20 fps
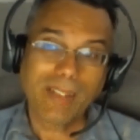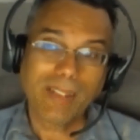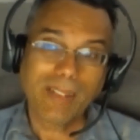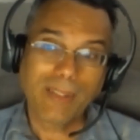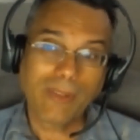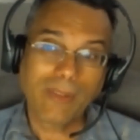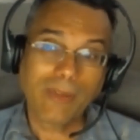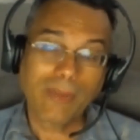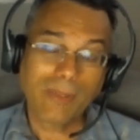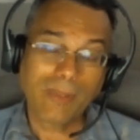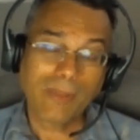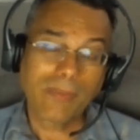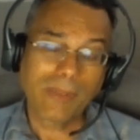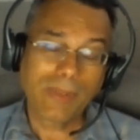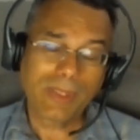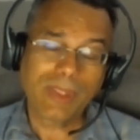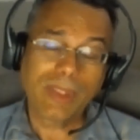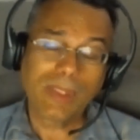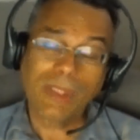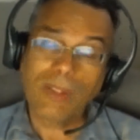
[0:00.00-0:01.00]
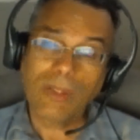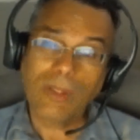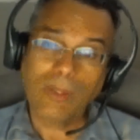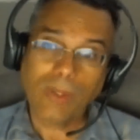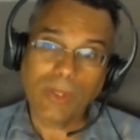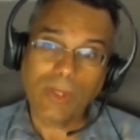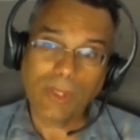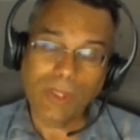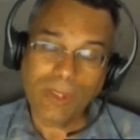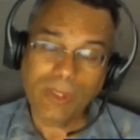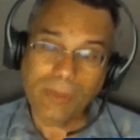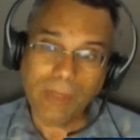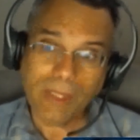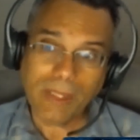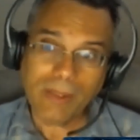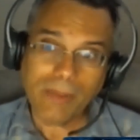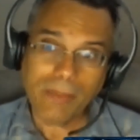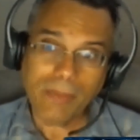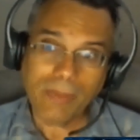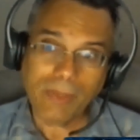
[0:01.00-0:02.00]
we still look
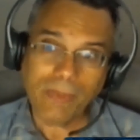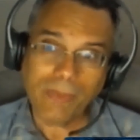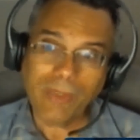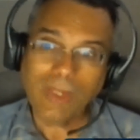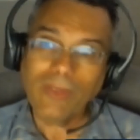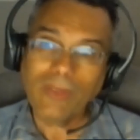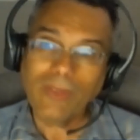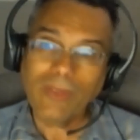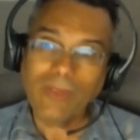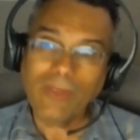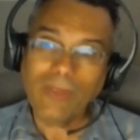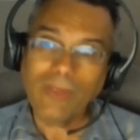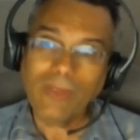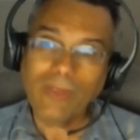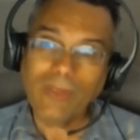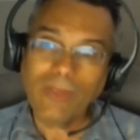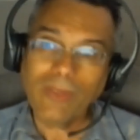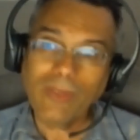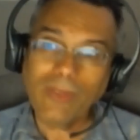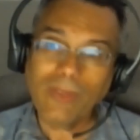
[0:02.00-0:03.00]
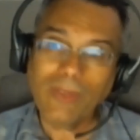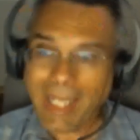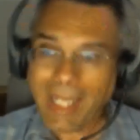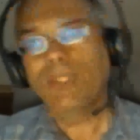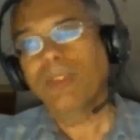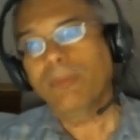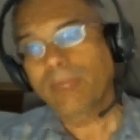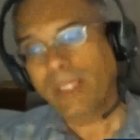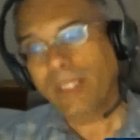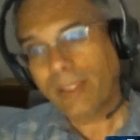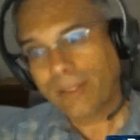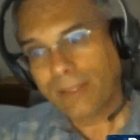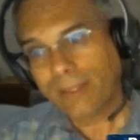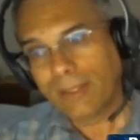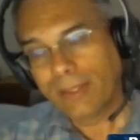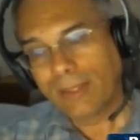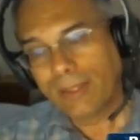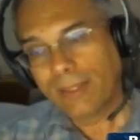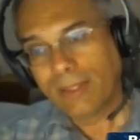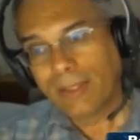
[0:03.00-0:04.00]
human, but we don't act human.
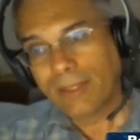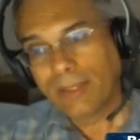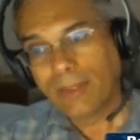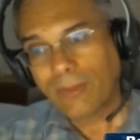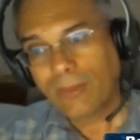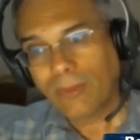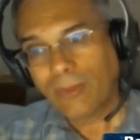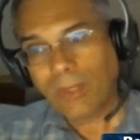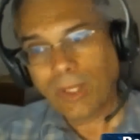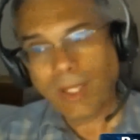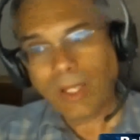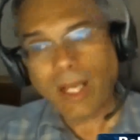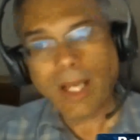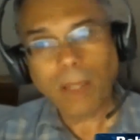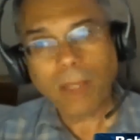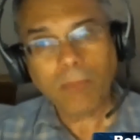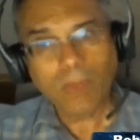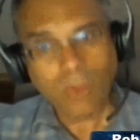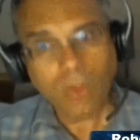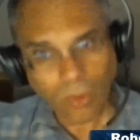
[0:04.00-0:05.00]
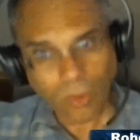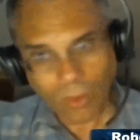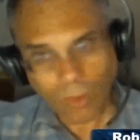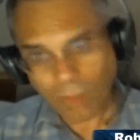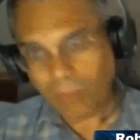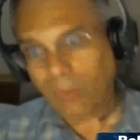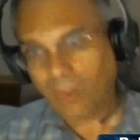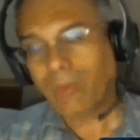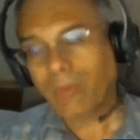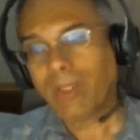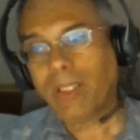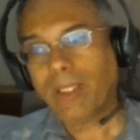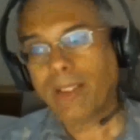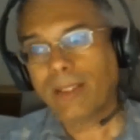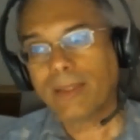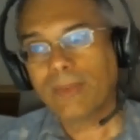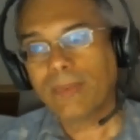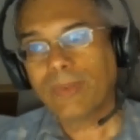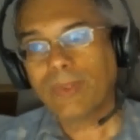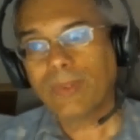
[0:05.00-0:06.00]
We're abnormal when
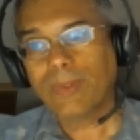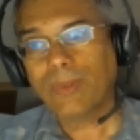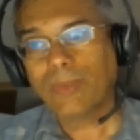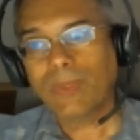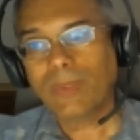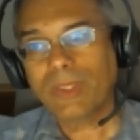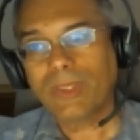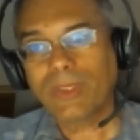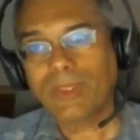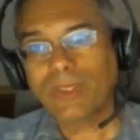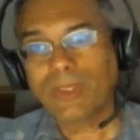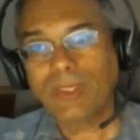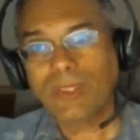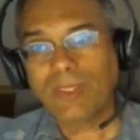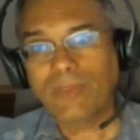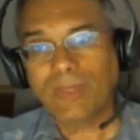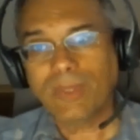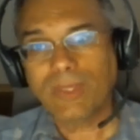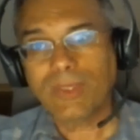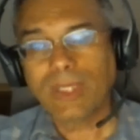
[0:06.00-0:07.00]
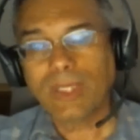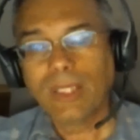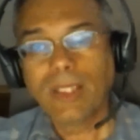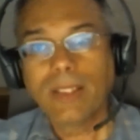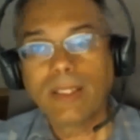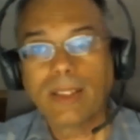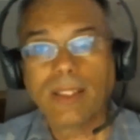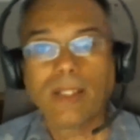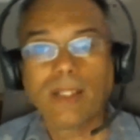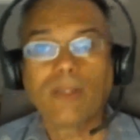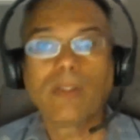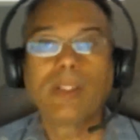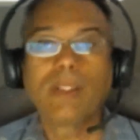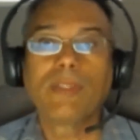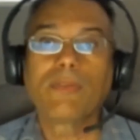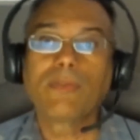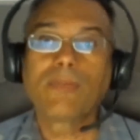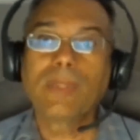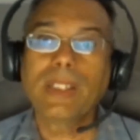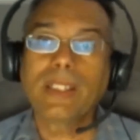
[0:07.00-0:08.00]
it comes to the rest of the universe. Now,
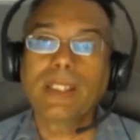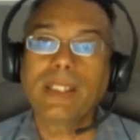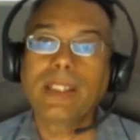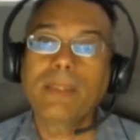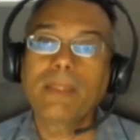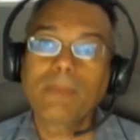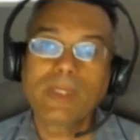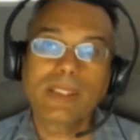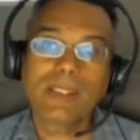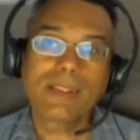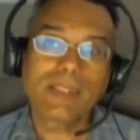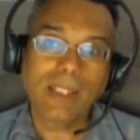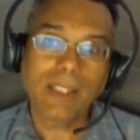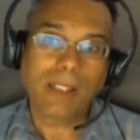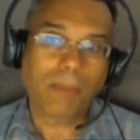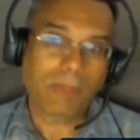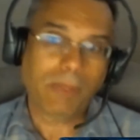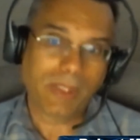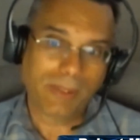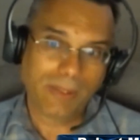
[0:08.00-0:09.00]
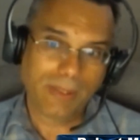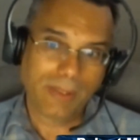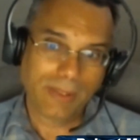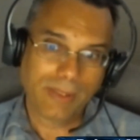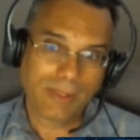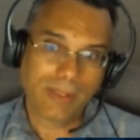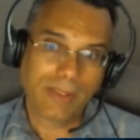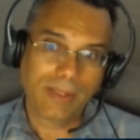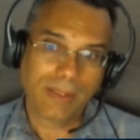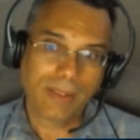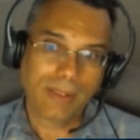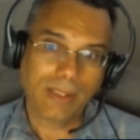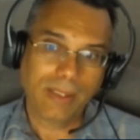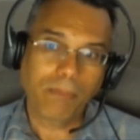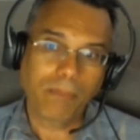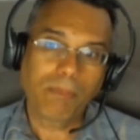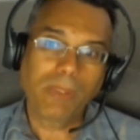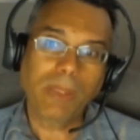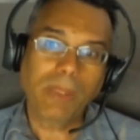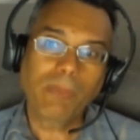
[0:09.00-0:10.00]
if we keep this up
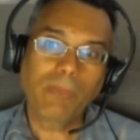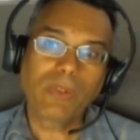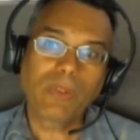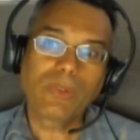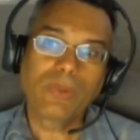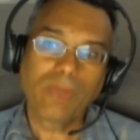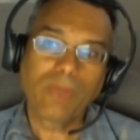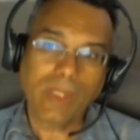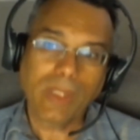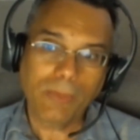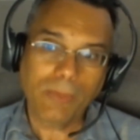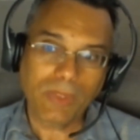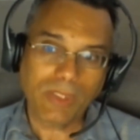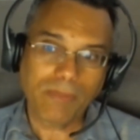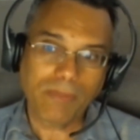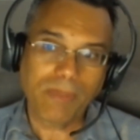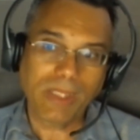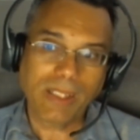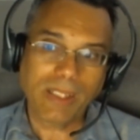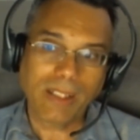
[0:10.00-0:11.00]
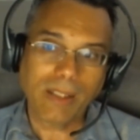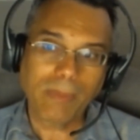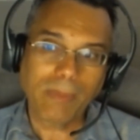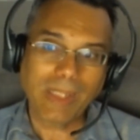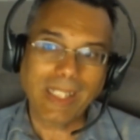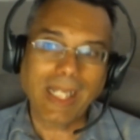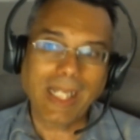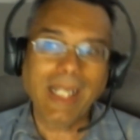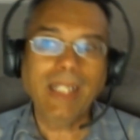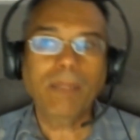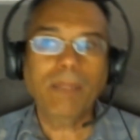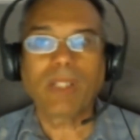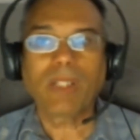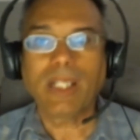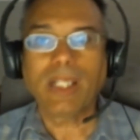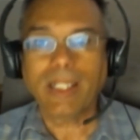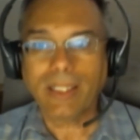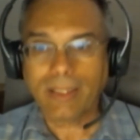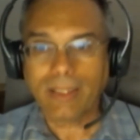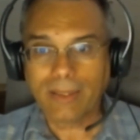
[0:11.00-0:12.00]
and people's dreams of becoming
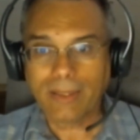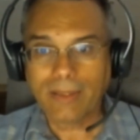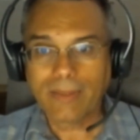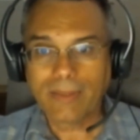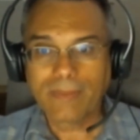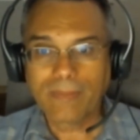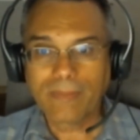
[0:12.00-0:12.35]
ape-like,